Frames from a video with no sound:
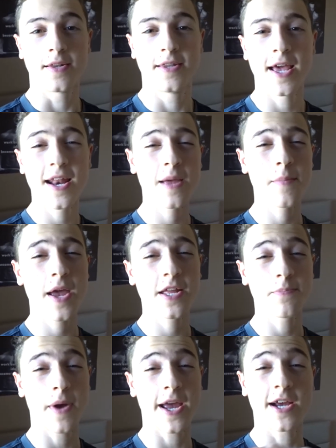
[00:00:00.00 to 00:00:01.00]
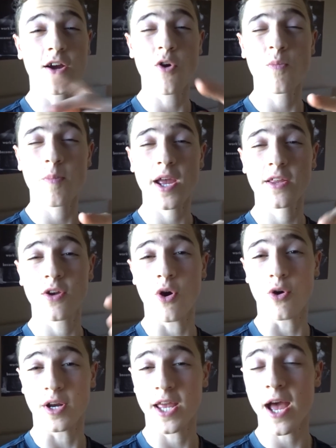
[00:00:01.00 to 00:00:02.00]
Then I made my homemade
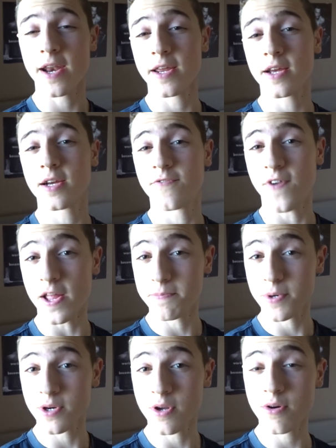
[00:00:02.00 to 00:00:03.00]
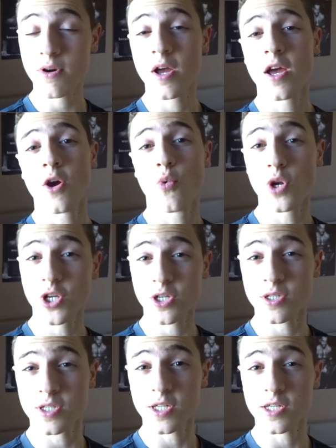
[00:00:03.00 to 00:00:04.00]
organic fat burner, which
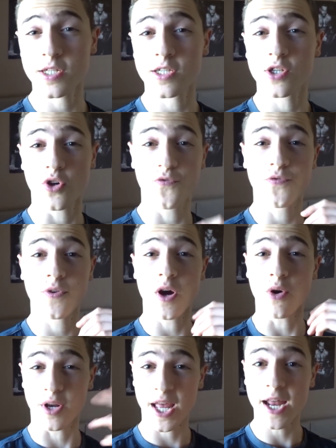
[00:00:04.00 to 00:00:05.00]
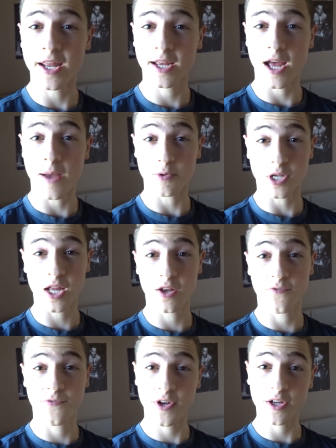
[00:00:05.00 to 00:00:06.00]
consists of organic apple
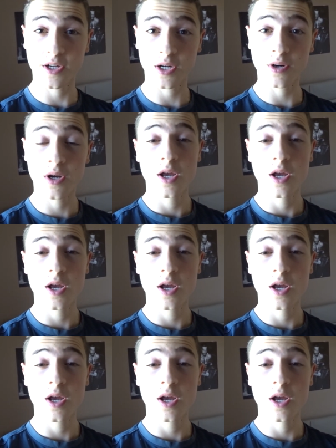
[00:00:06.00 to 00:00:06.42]
cider vinegar,